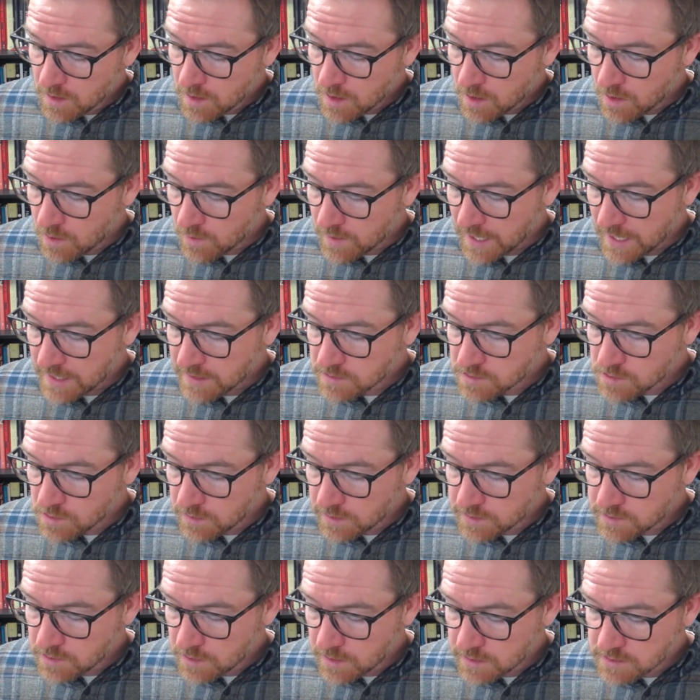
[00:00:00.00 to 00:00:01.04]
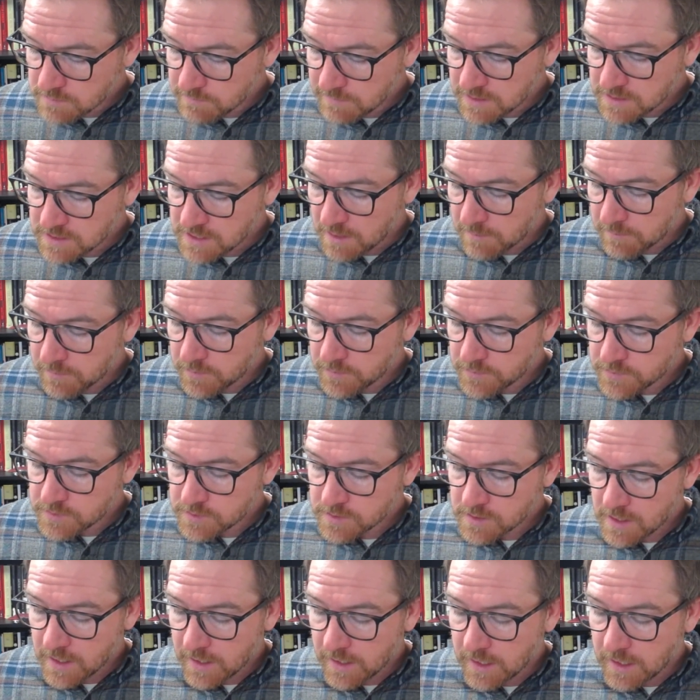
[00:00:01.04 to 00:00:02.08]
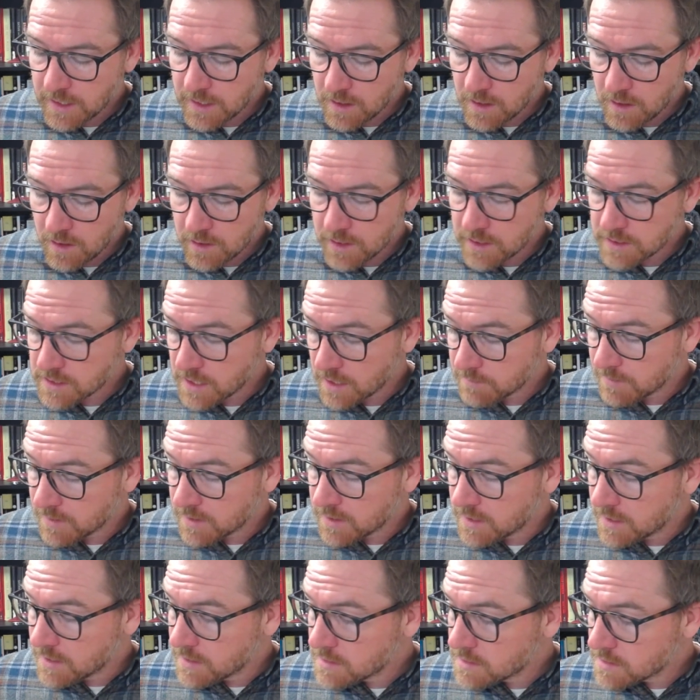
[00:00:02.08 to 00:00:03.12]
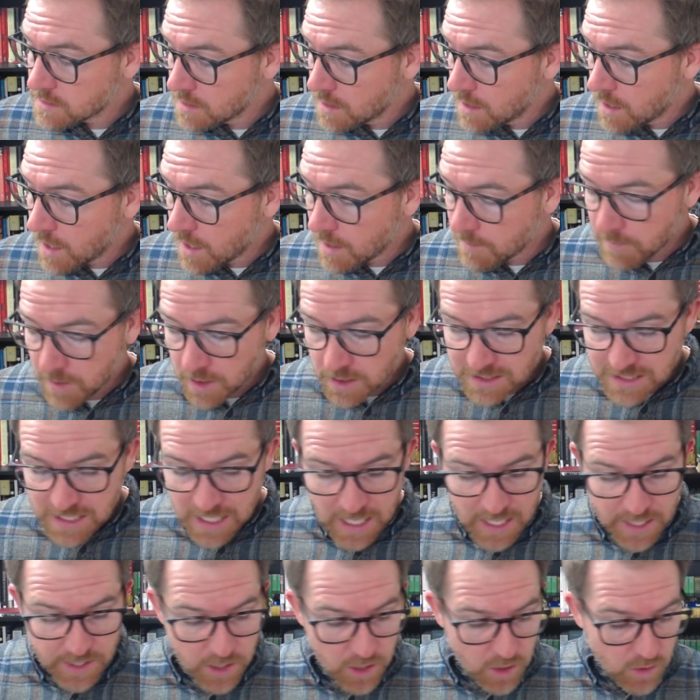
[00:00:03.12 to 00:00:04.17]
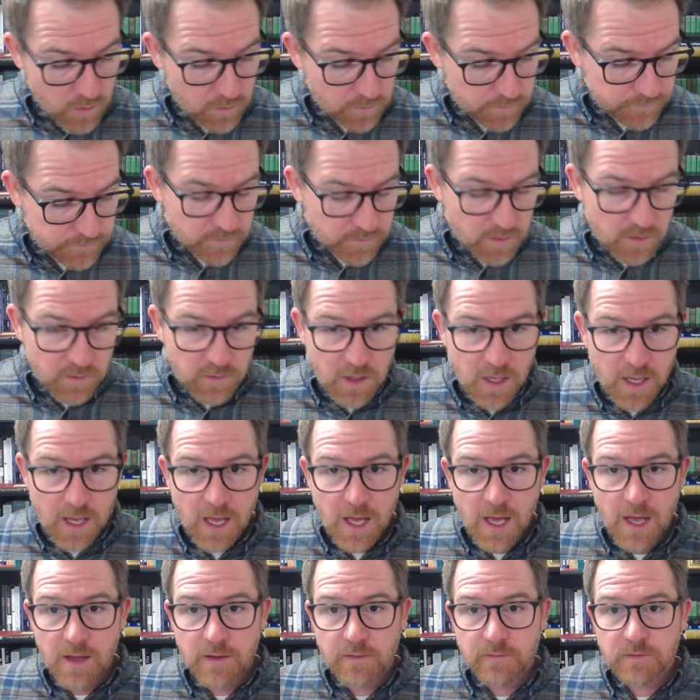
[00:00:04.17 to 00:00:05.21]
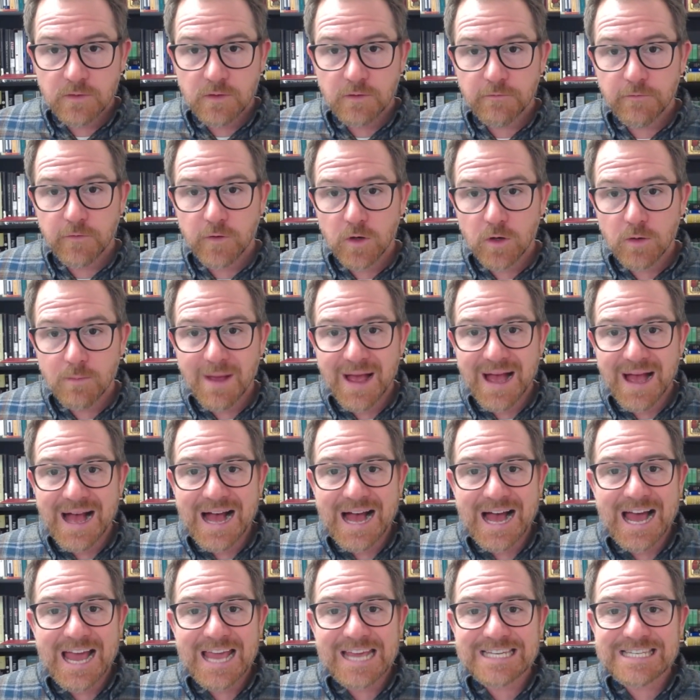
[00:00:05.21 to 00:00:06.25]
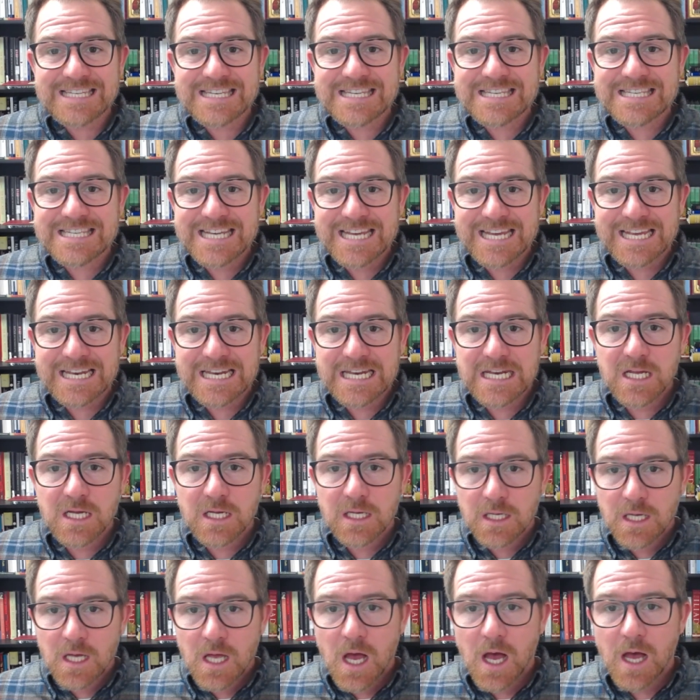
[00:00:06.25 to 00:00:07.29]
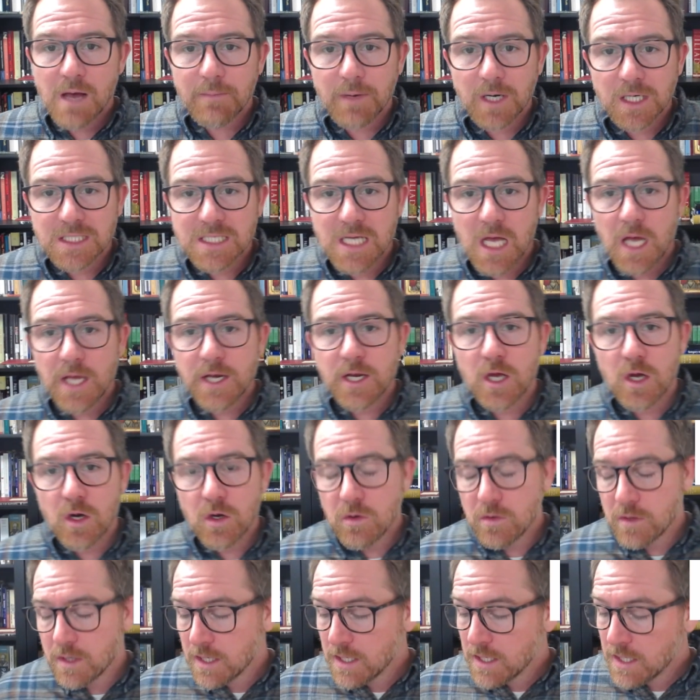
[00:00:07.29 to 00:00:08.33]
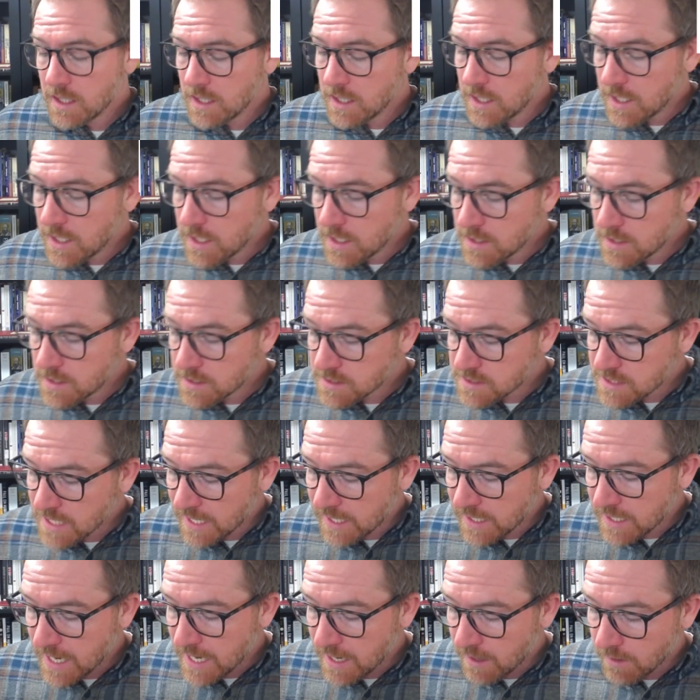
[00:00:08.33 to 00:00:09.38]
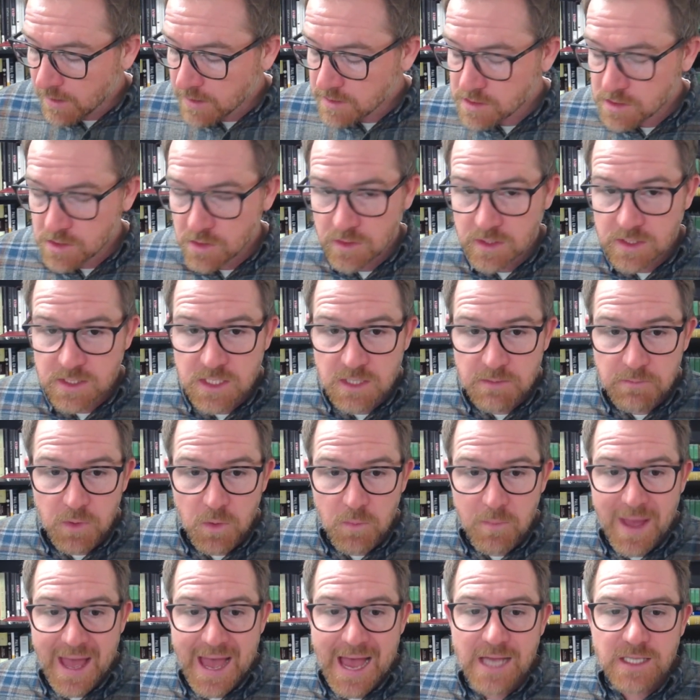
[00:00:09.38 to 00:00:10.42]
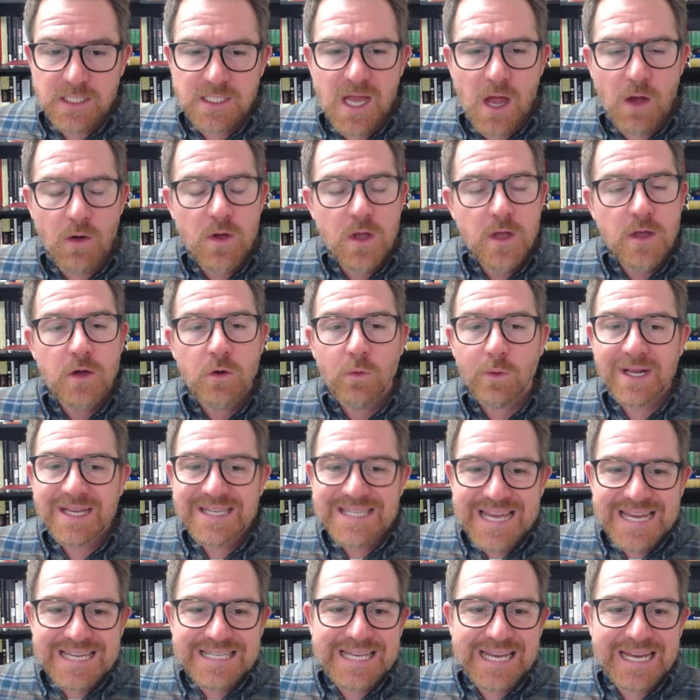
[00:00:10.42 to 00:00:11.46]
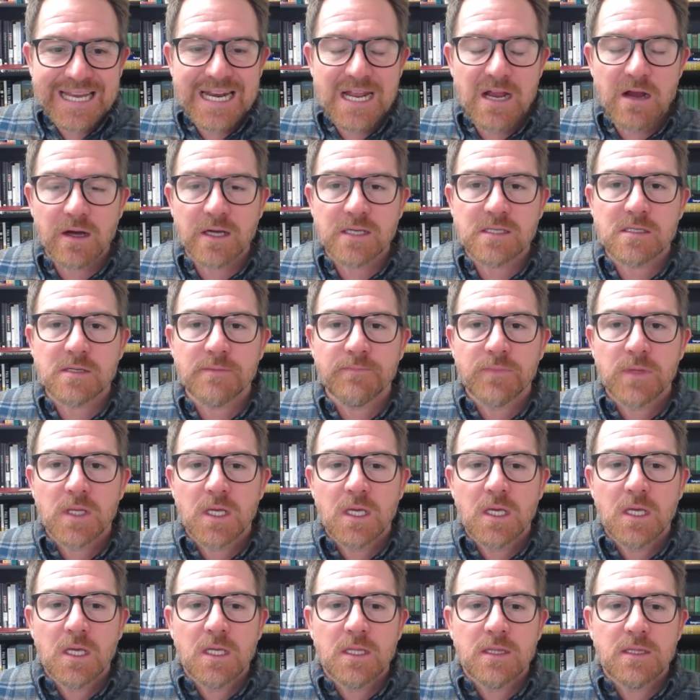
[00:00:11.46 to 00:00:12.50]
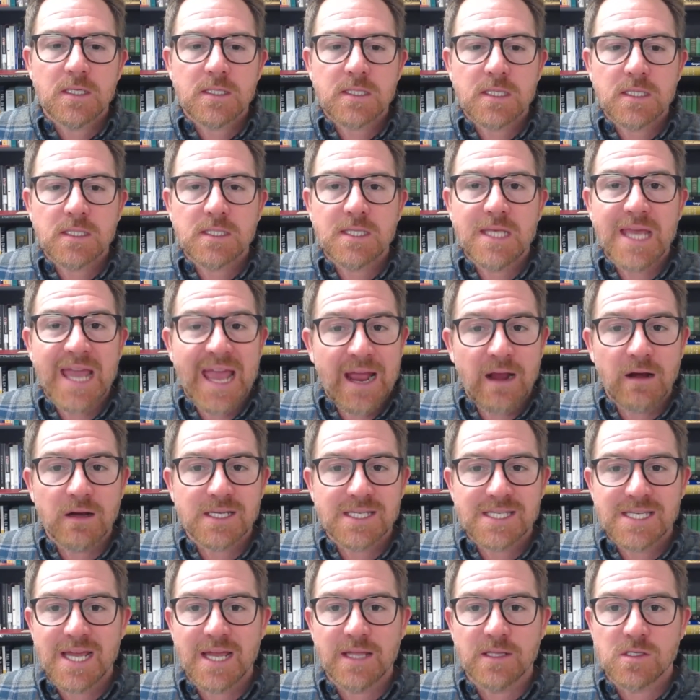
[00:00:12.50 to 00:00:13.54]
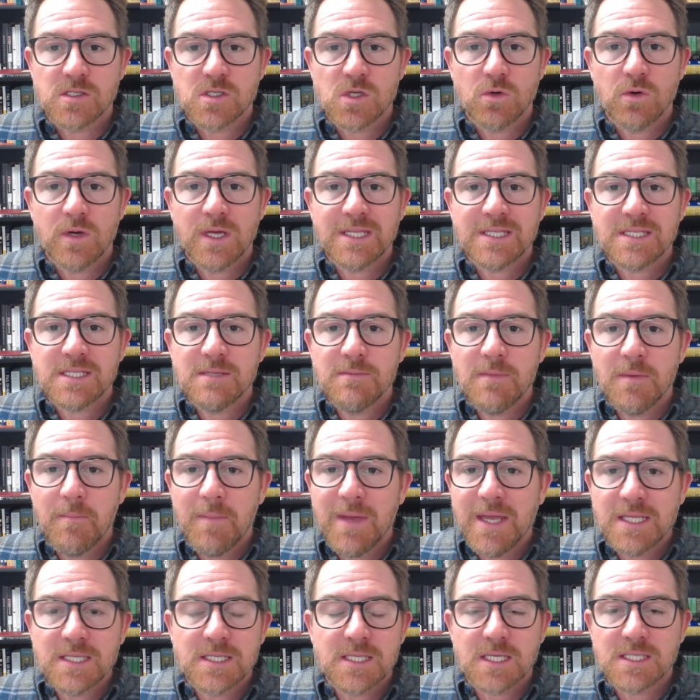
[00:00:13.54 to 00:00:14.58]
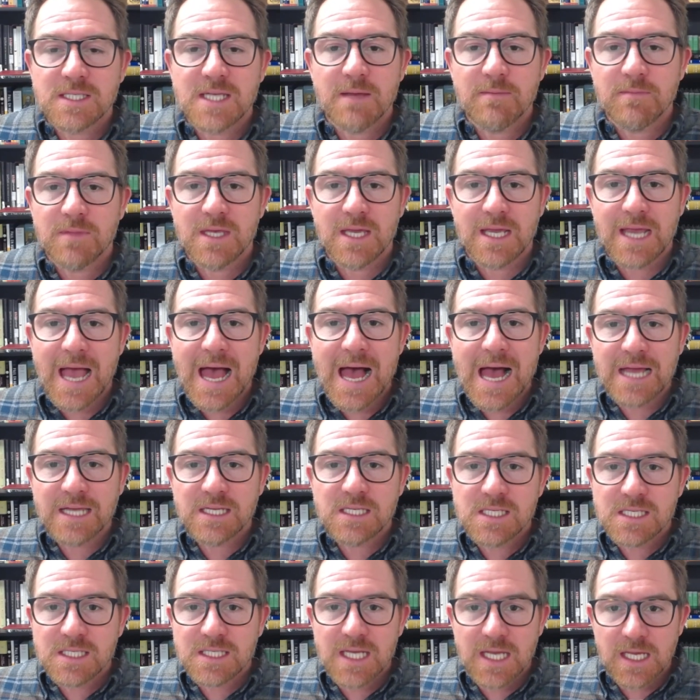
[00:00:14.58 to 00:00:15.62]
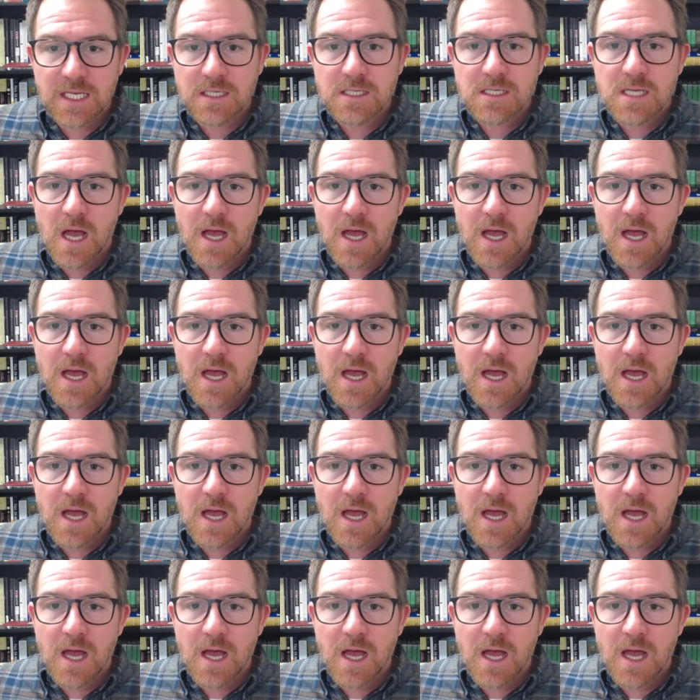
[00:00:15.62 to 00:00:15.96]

Okay, so let's look at some examples. I already talked about this. Hamartano, the verb I sin, hamartano, in the second aorist, so the simple past. Now, when I say second aorist, this is the aorist tense, so it means the same thing. I sinned,